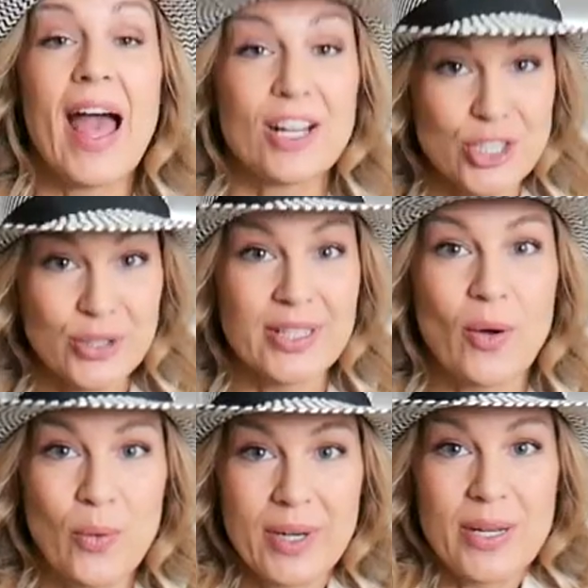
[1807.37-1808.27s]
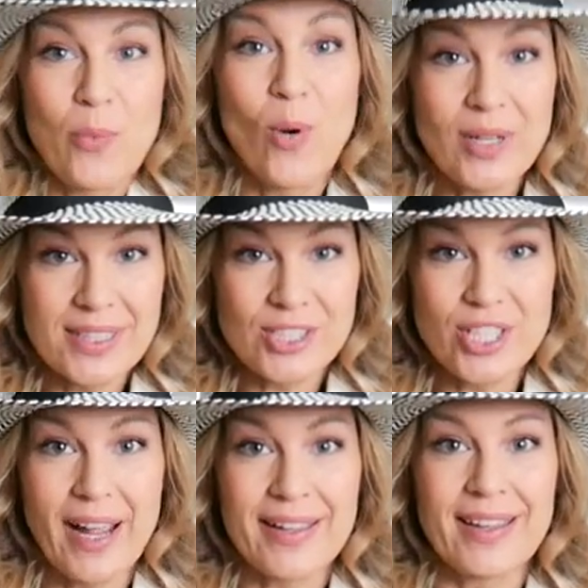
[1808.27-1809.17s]
actually already worn this
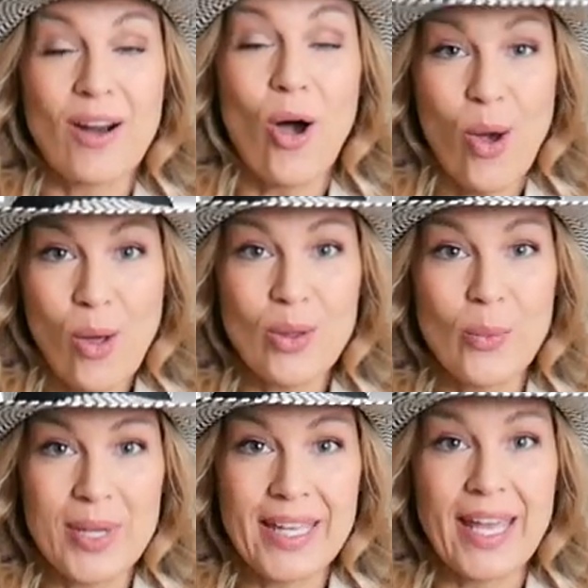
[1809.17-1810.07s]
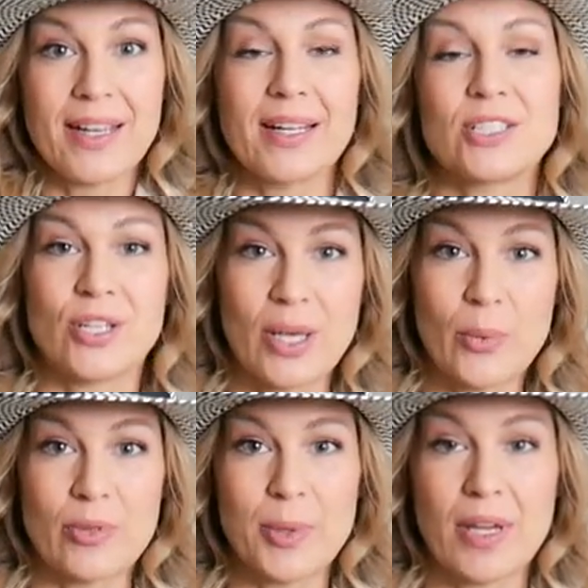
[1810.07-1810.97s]
jacket all weekend. I took it
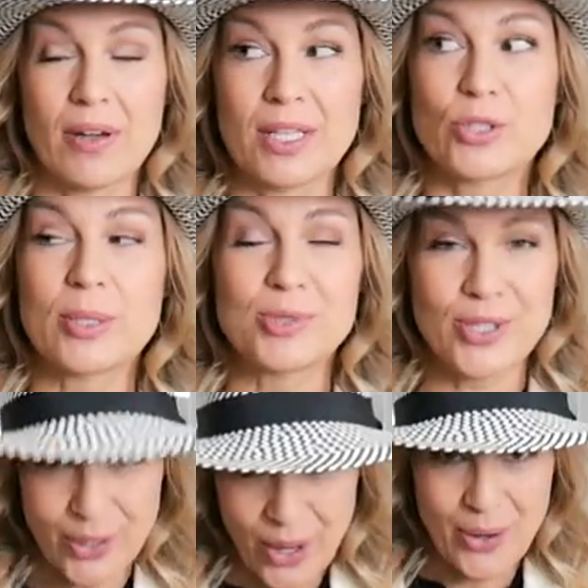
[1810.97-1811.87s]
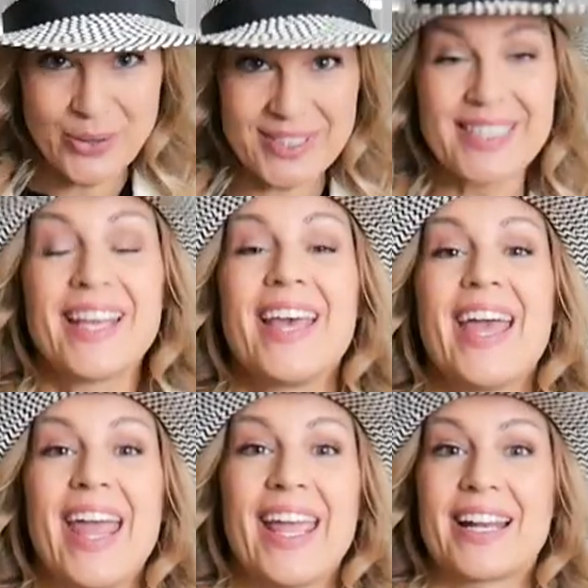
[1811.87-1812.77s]
with me on a trip to the coast
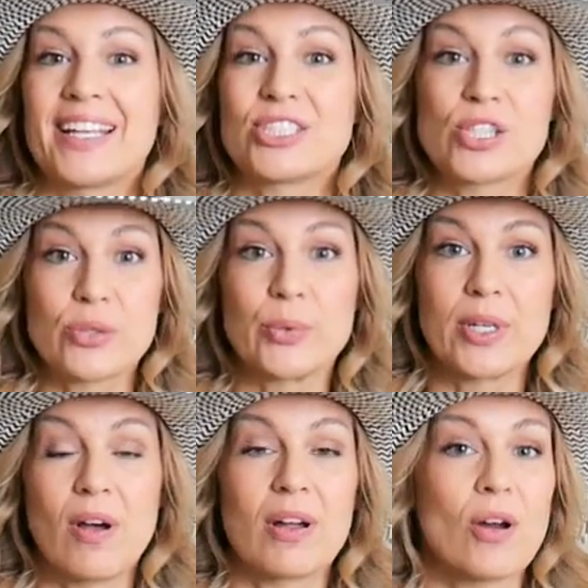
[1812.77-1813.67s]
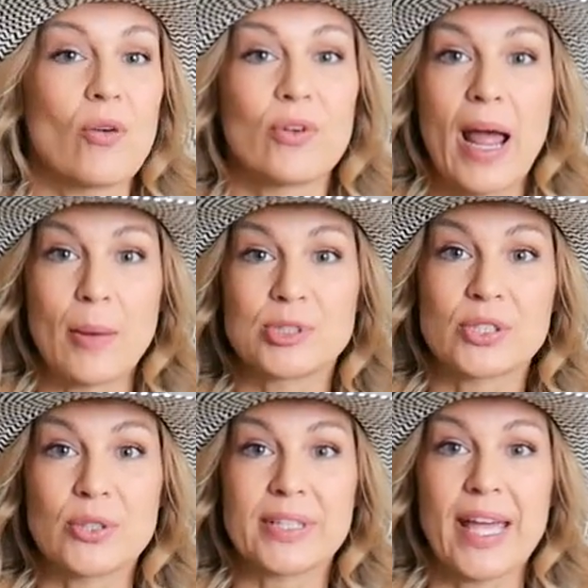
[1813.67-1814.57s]
and I just threw it on over
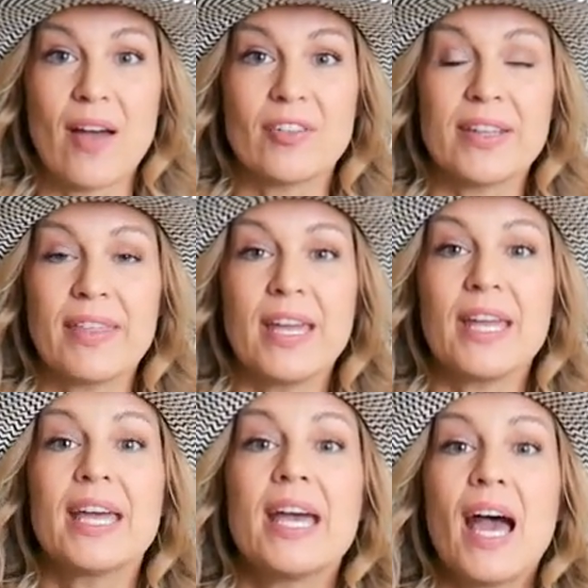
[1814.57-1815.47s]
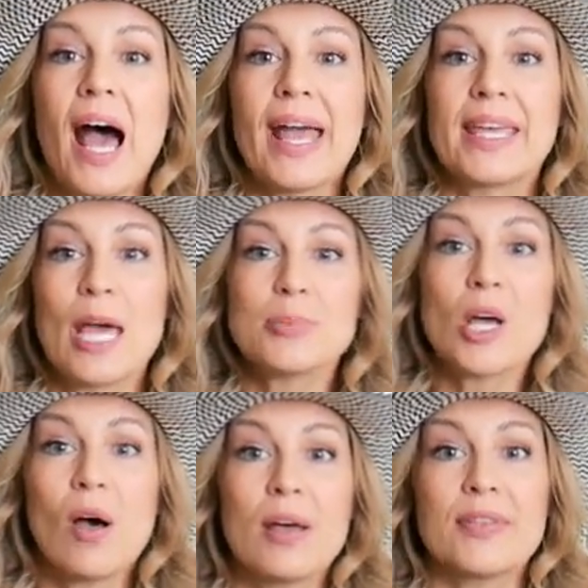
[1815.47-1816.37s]
absolutely everything. I kept
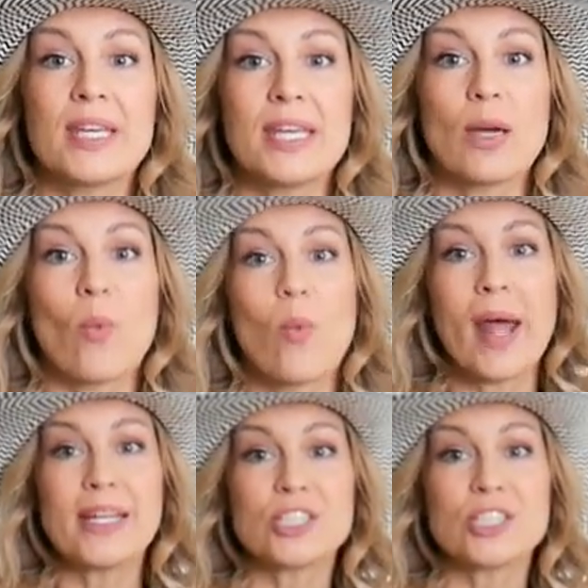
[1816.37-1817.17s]
on the white